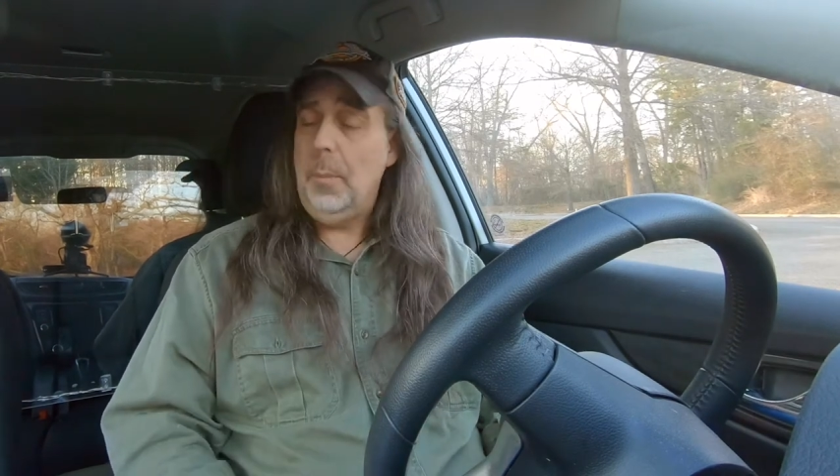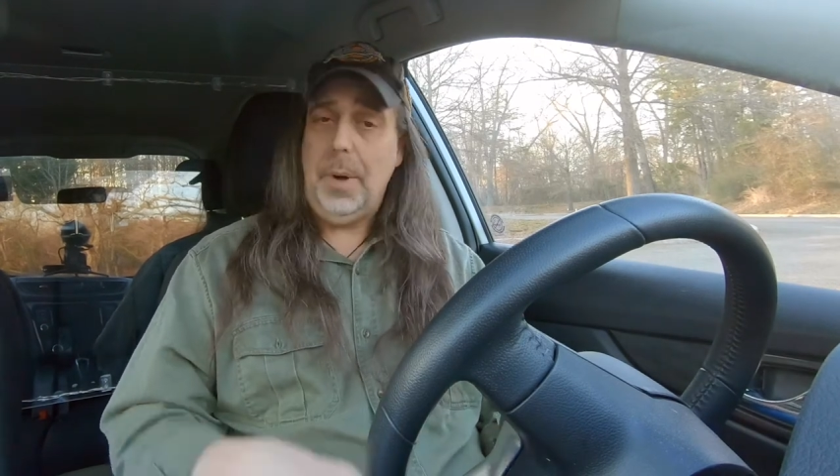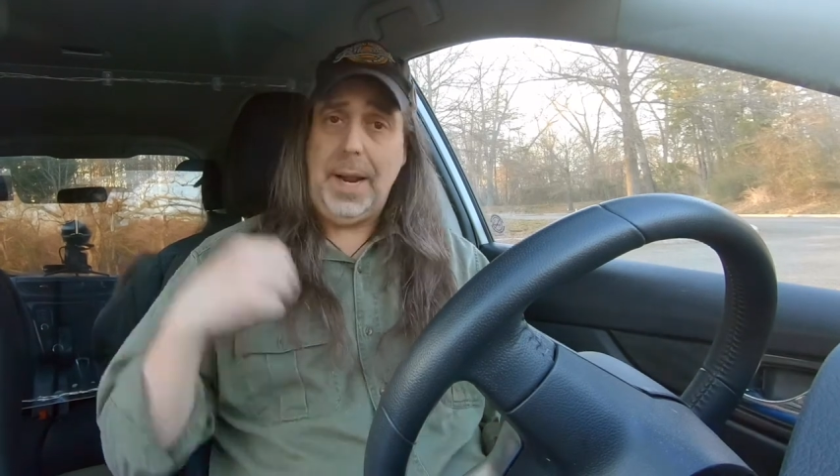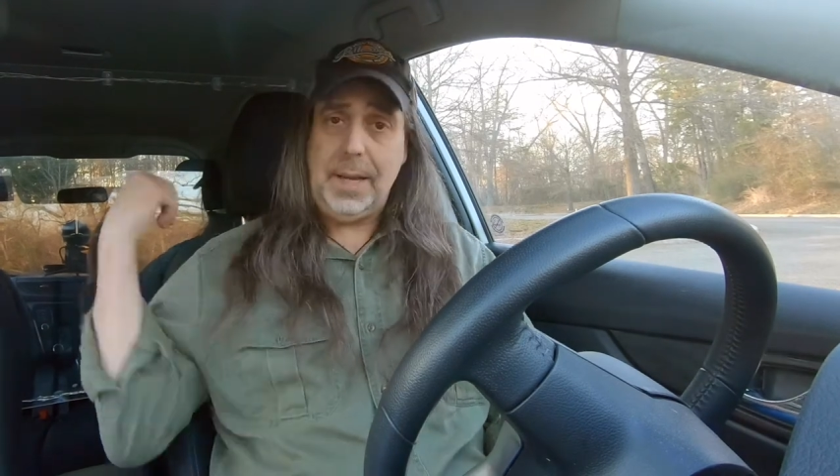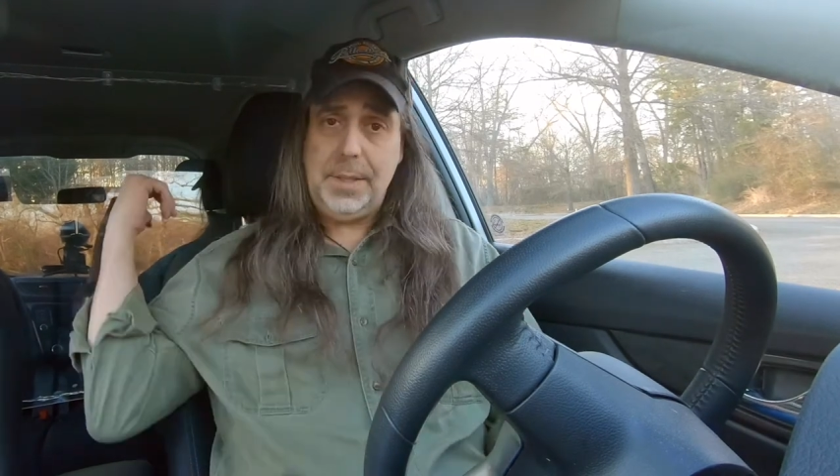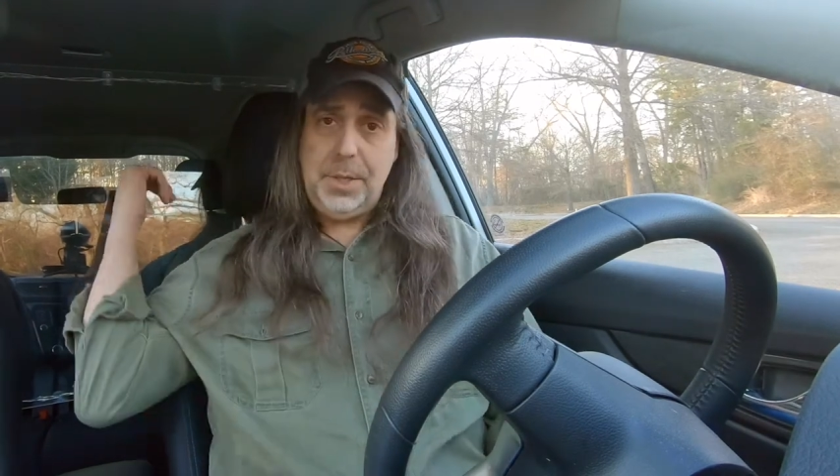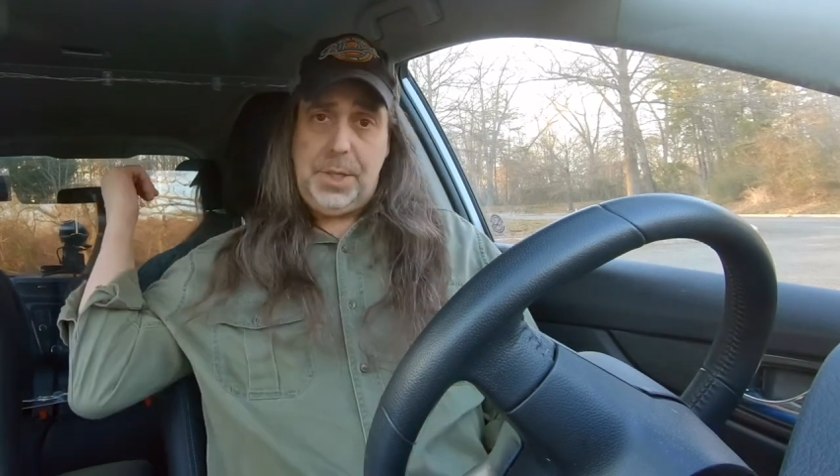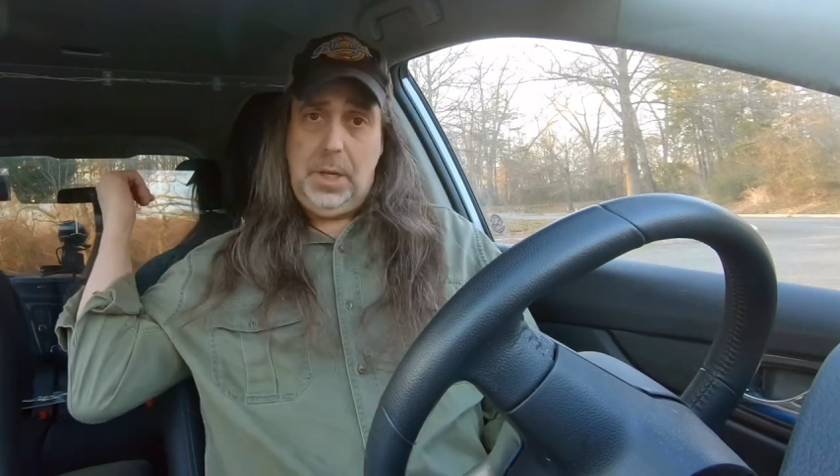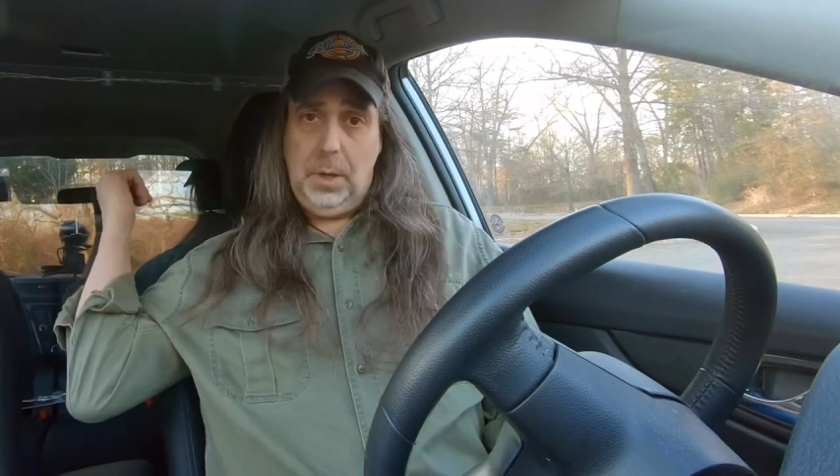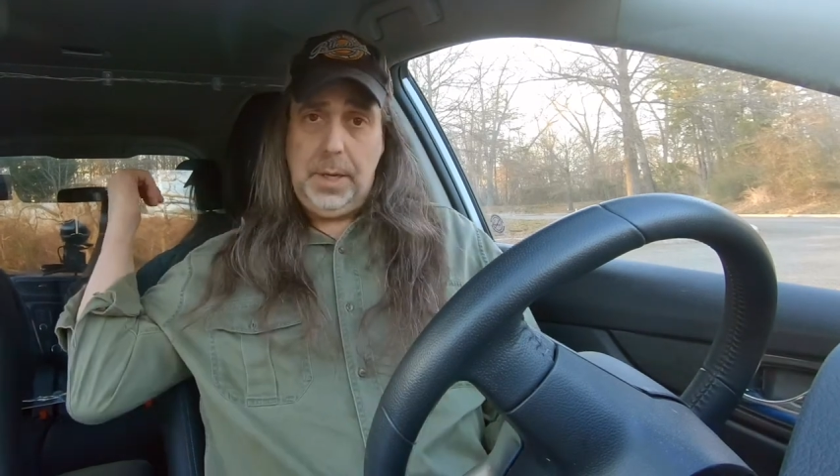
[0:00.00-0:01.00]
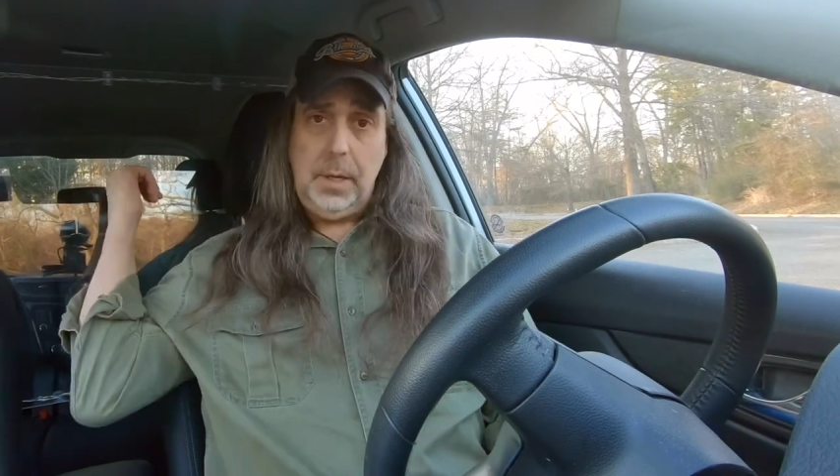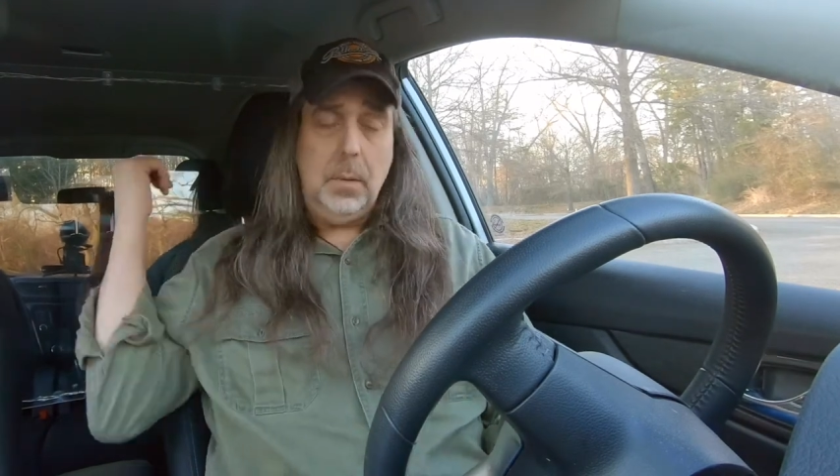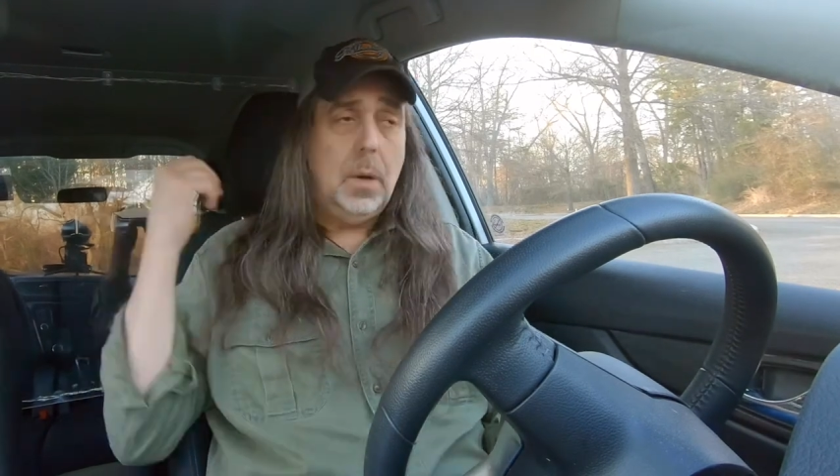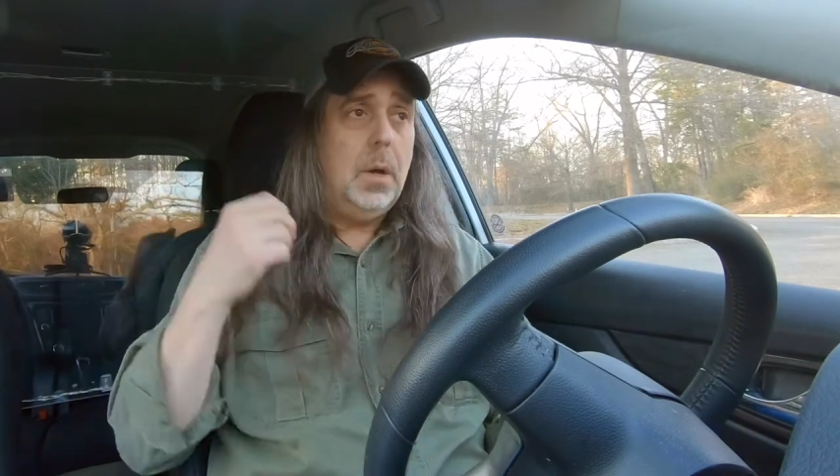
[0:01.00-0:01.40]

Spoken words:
But I got the shield in.